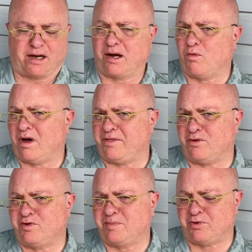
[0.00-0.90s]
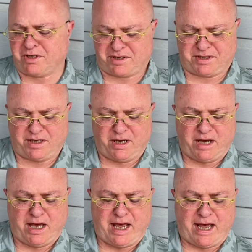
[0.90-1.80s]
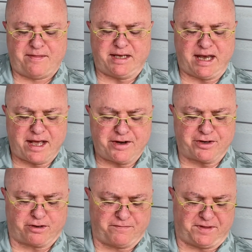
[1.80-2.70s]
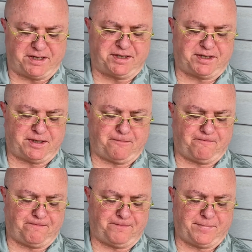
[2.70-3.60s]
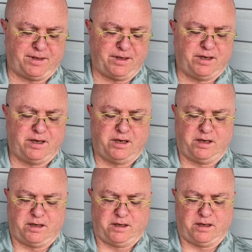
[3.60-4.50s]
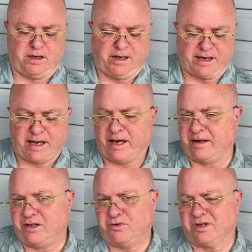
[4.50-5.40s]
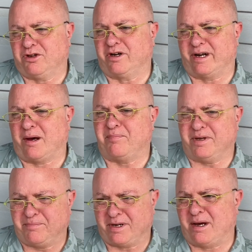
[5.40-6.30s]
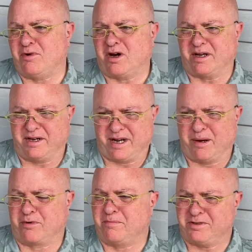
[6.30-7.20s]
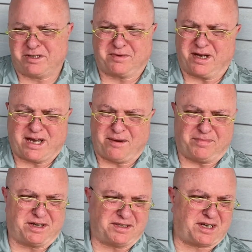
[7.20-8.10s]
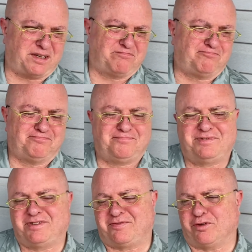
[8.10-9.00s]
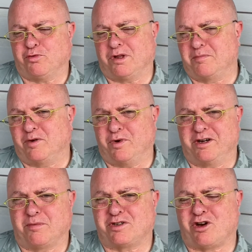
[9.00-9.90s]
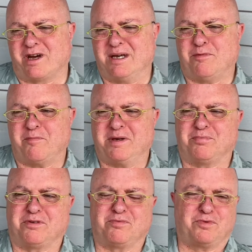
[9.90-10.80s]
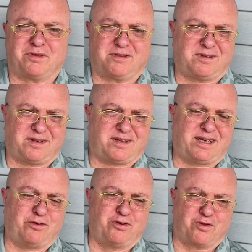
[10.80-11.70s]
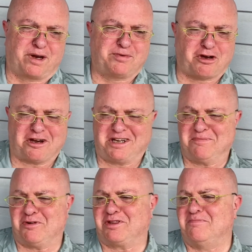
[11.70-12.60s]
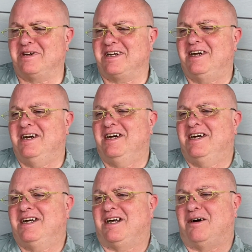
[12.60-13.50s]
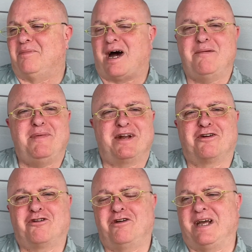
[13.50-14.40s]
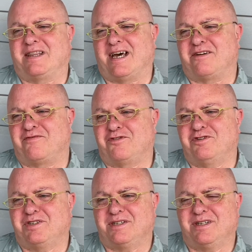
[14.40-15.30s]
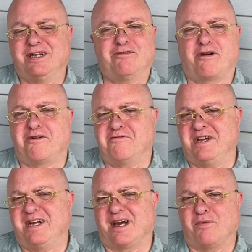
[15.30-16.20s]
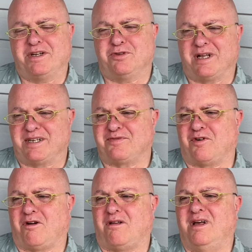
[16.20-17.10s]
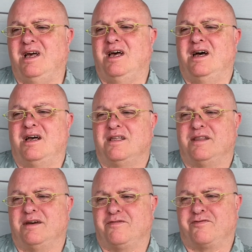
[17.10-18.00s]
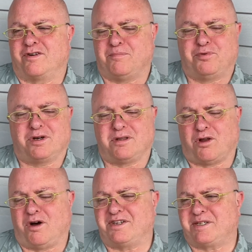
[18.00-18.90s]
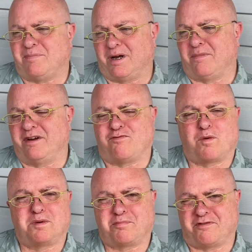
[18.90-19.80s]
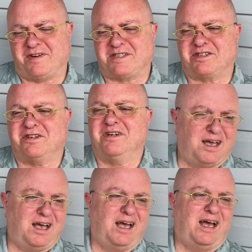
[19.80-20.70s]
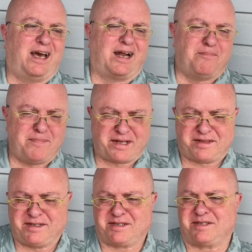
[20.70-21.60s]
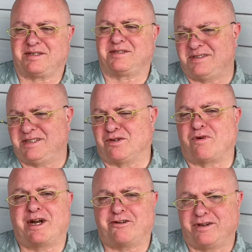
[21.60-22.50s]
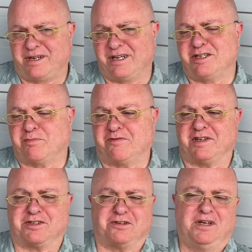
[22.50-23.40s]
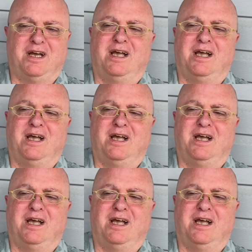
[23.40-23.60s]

And I want those books. And the editor of this, and again, you can look it up, but I'm not going to name her, just again, because I just feel a little bit weird about talking about people that they don't know that I'm talking about them. But um, I met her at that first literary reading I went to last fall for a book launched by my former professor. And I met this, she's a writer and English professor.